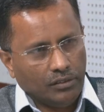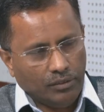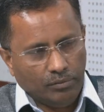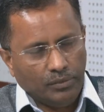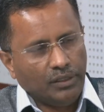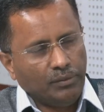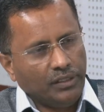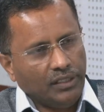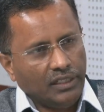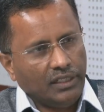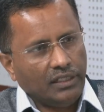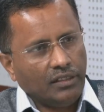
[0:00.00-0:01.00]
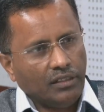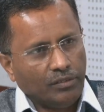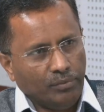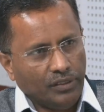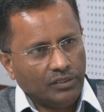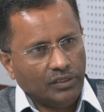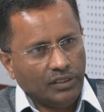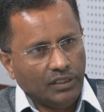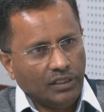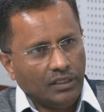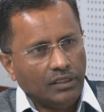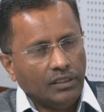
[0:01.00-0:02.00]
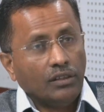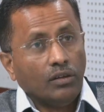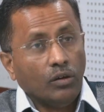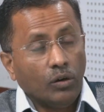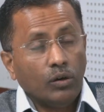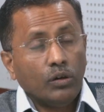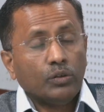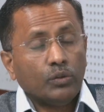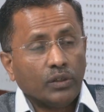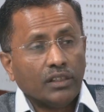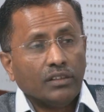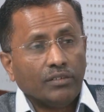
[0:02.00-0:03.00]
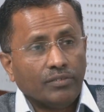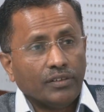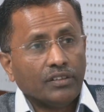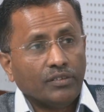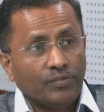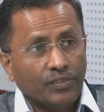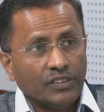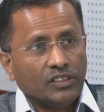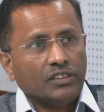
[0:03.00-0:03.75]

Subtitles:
BBA or BCA, all together for the first